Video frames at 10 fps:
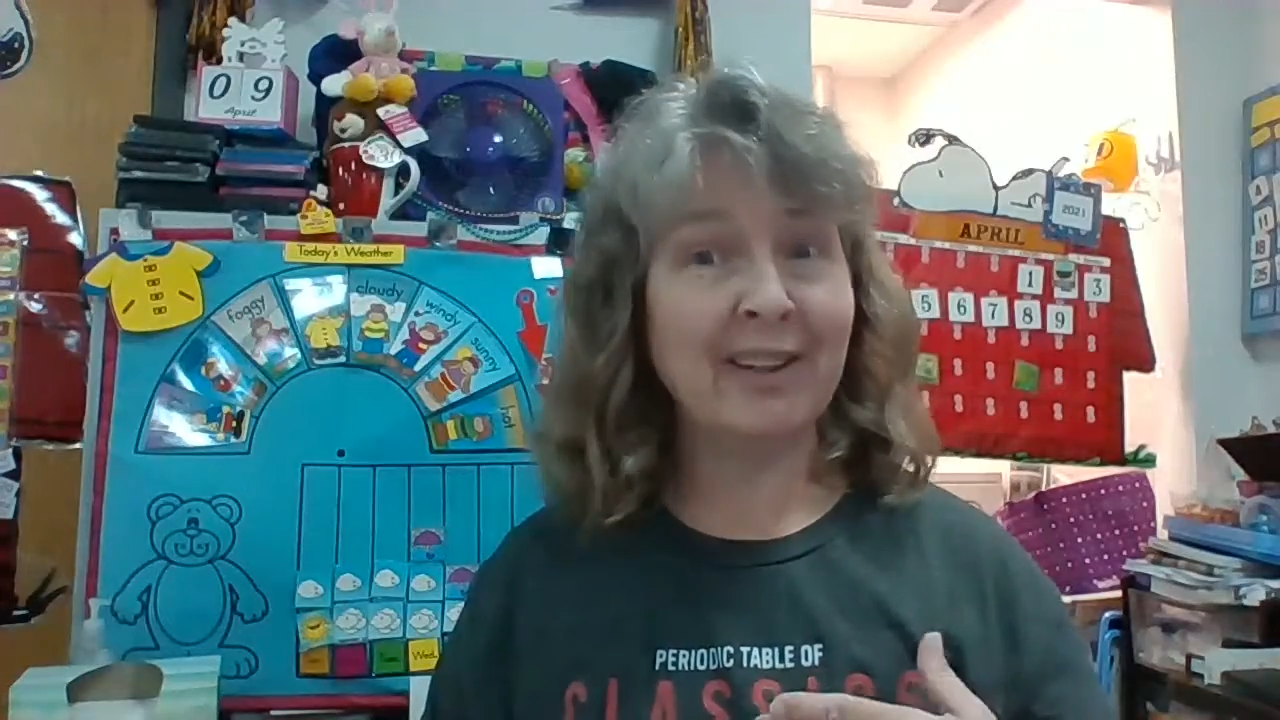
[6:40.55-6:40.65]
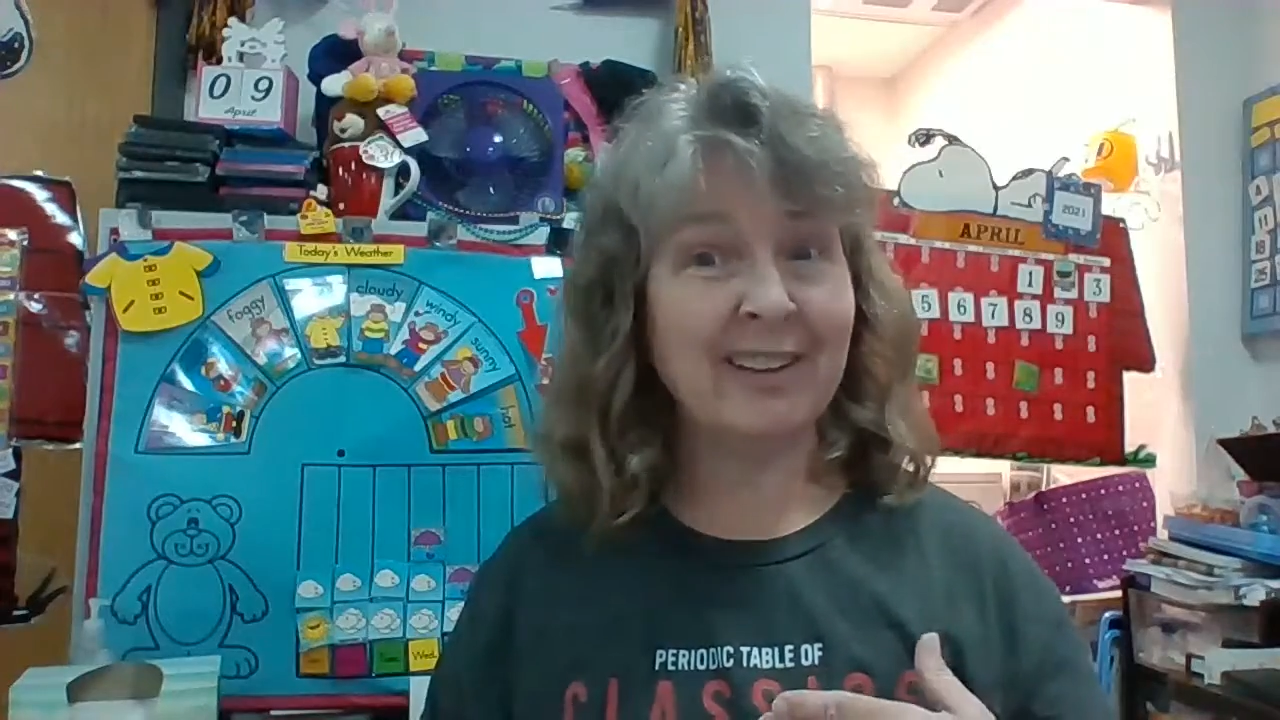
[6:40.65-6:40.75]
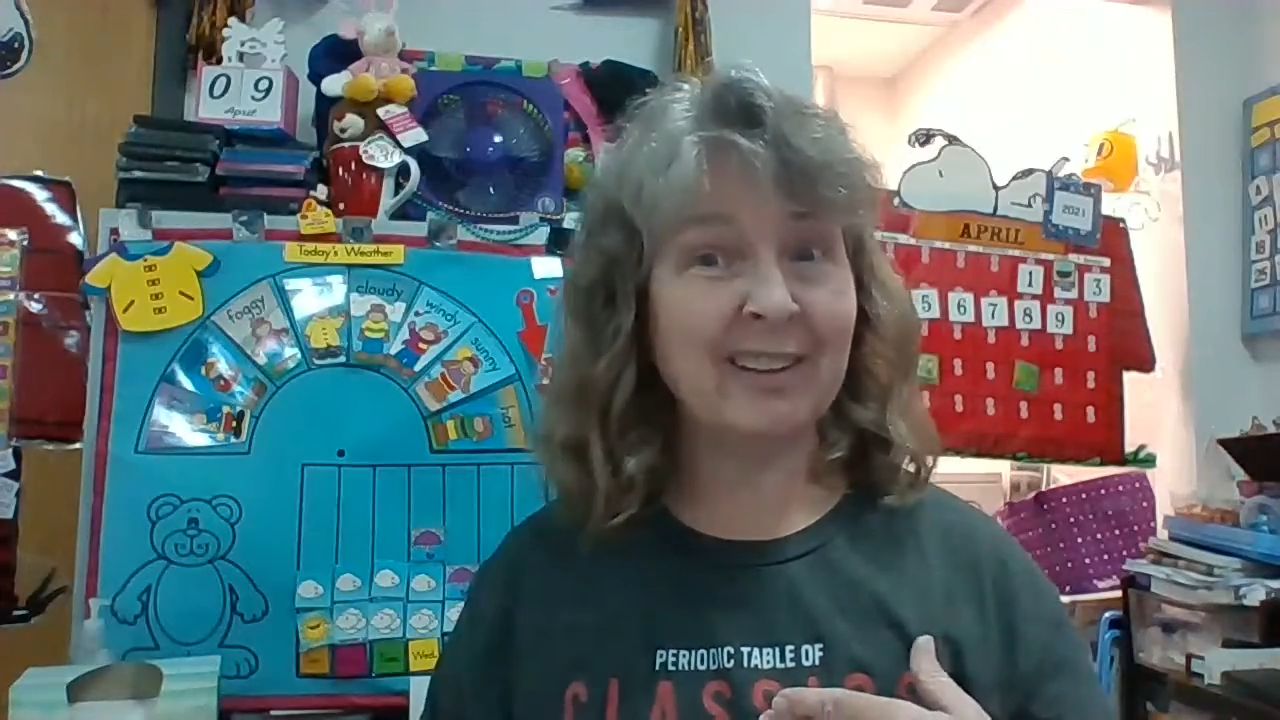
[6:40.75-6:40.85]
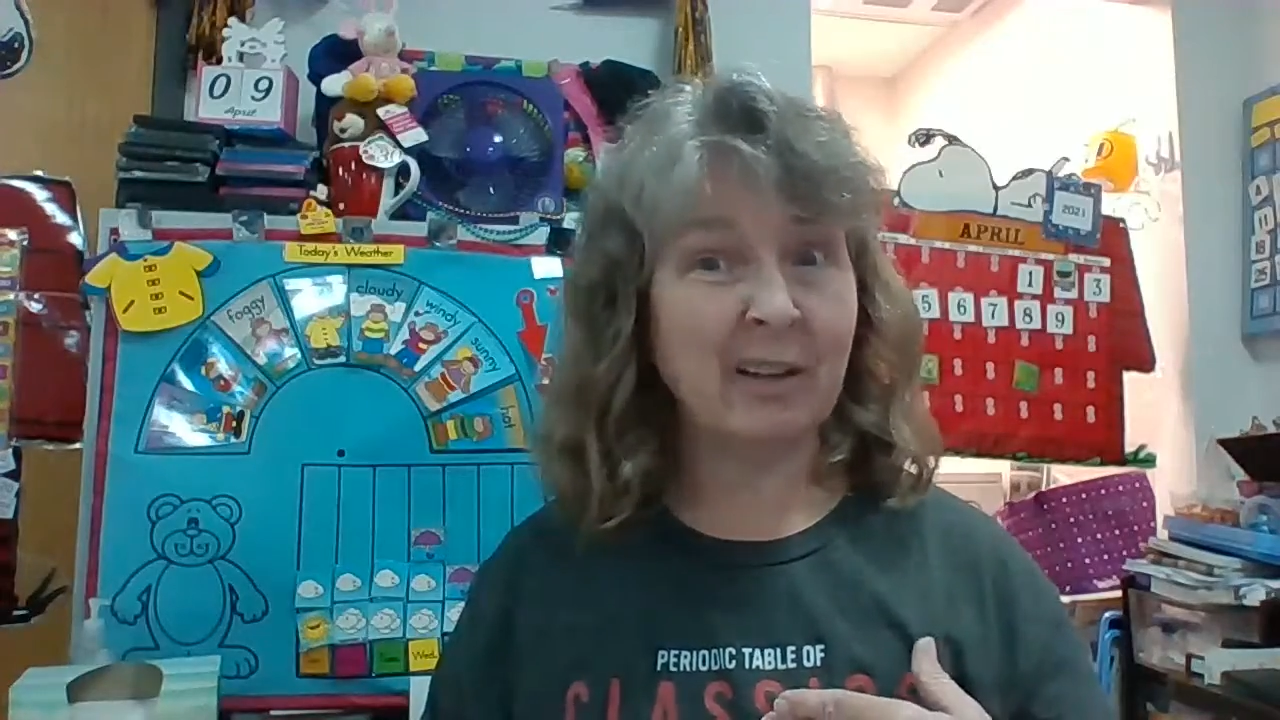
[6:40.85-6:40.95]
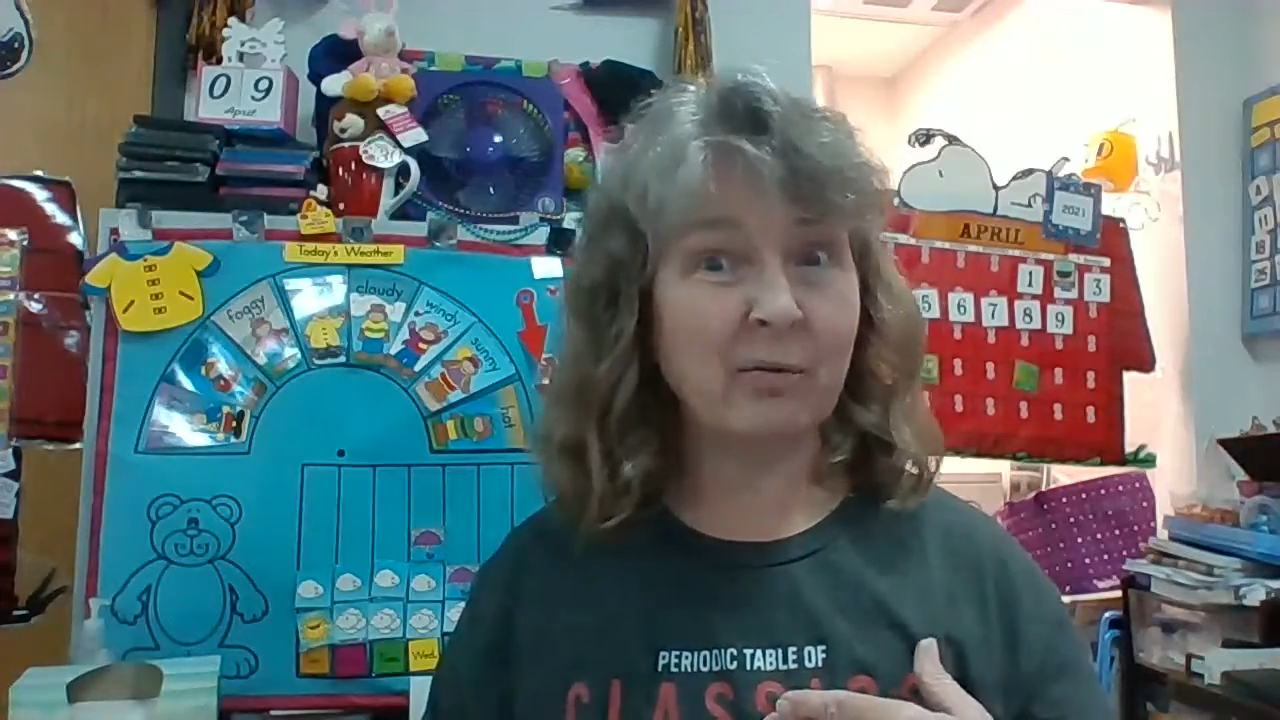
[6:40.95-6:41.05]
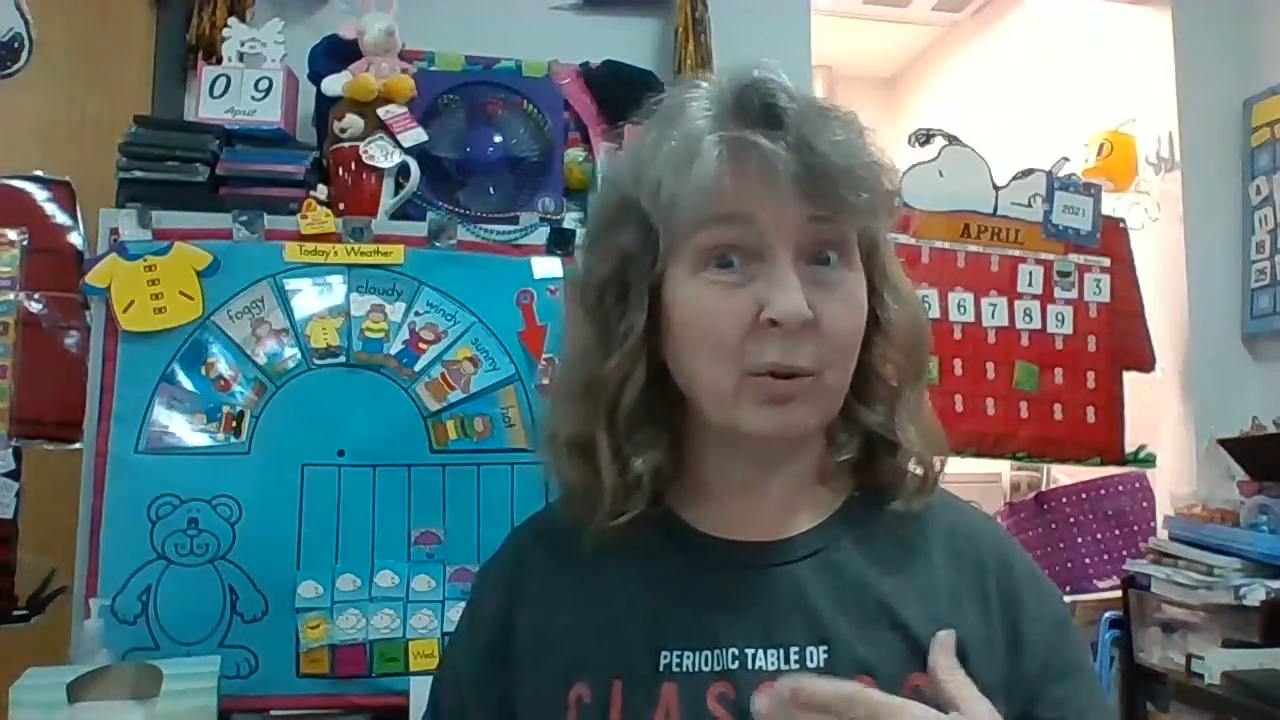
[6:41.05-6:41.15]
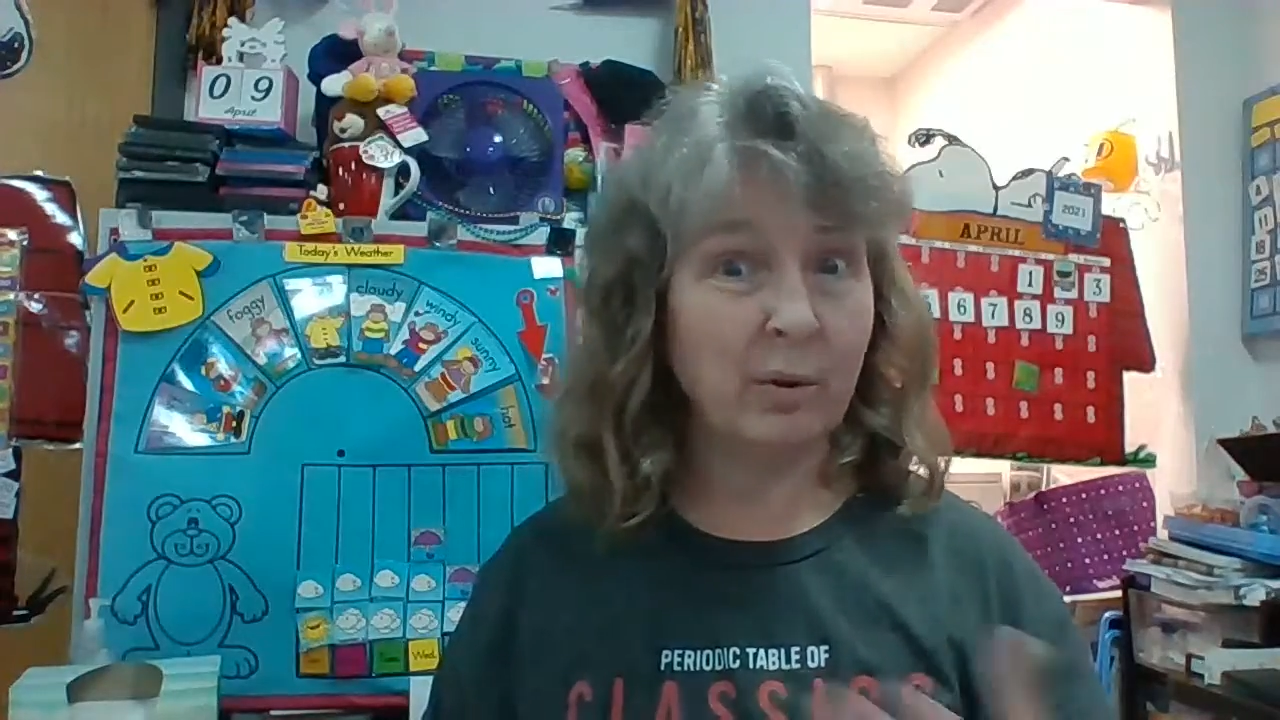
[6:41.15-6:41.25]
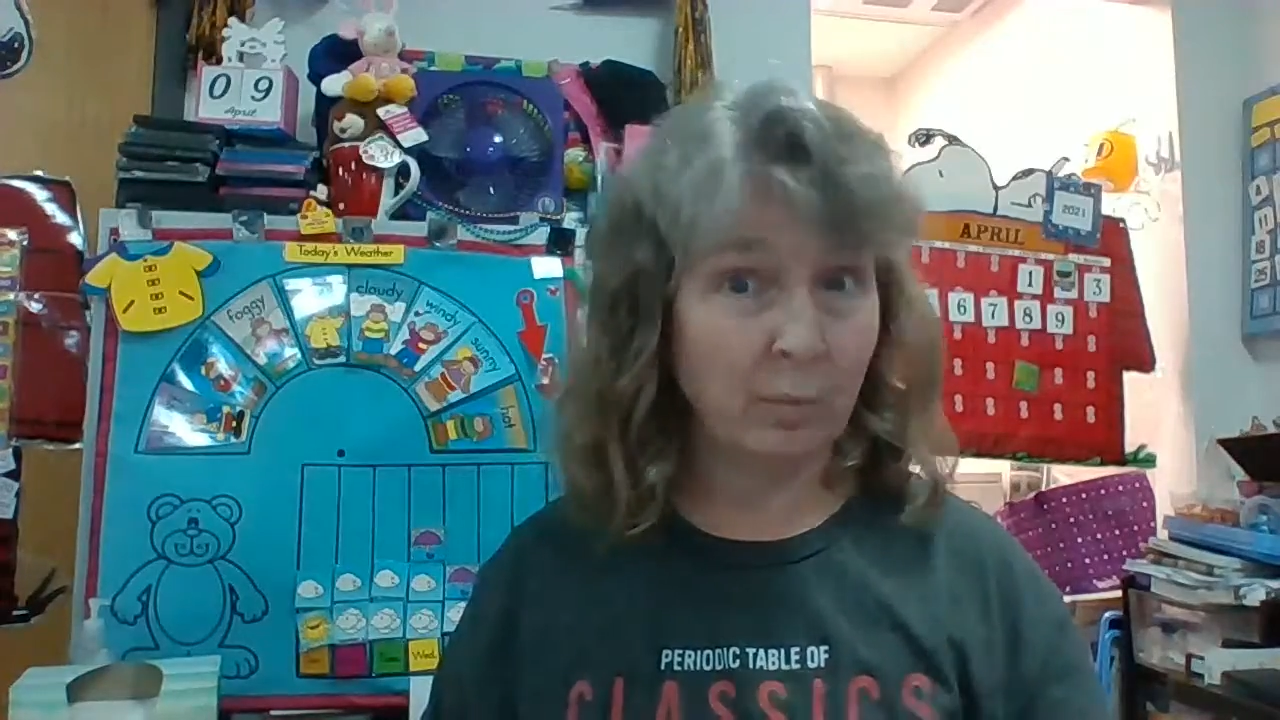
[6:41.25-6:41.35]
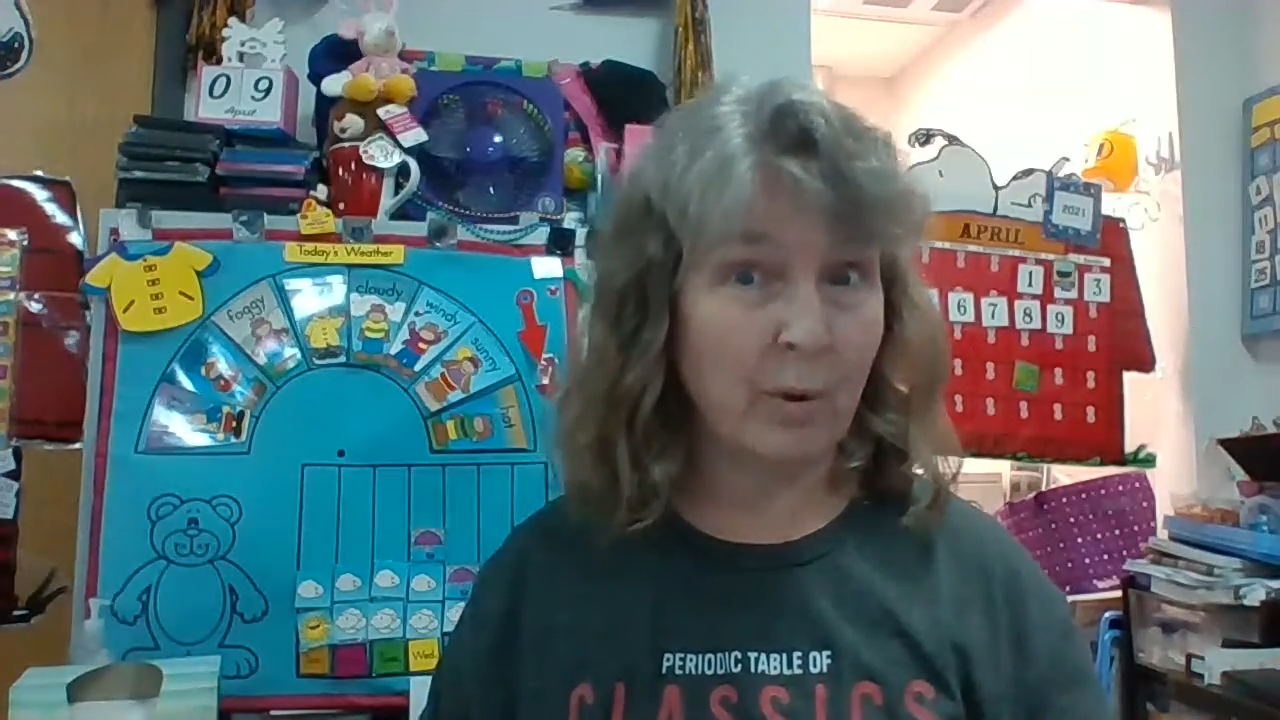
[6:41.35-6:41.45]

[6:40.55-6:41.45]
this afternoon